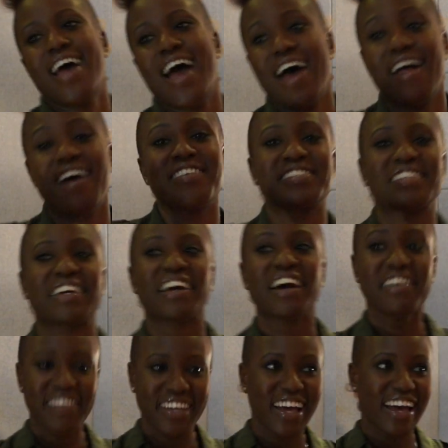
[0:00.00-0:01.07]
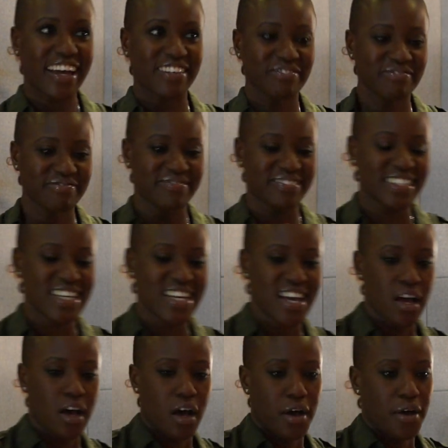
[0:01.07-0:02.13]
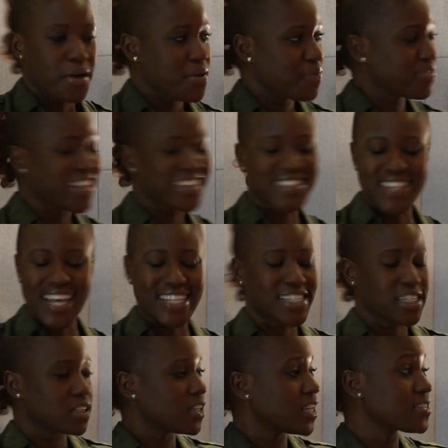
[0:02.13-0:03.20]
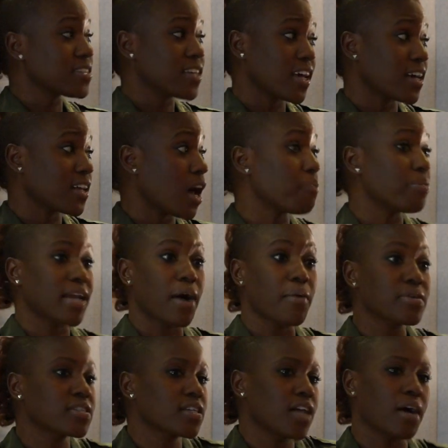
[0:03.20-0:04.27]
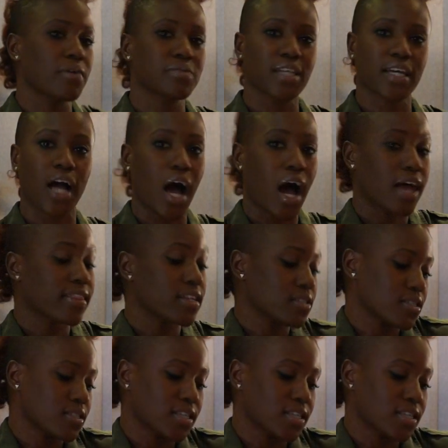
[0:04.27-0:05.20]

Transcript: I was like, oh. okay. That's all i god. That's, that's, listen, but I was gonna, I was like, ah, this is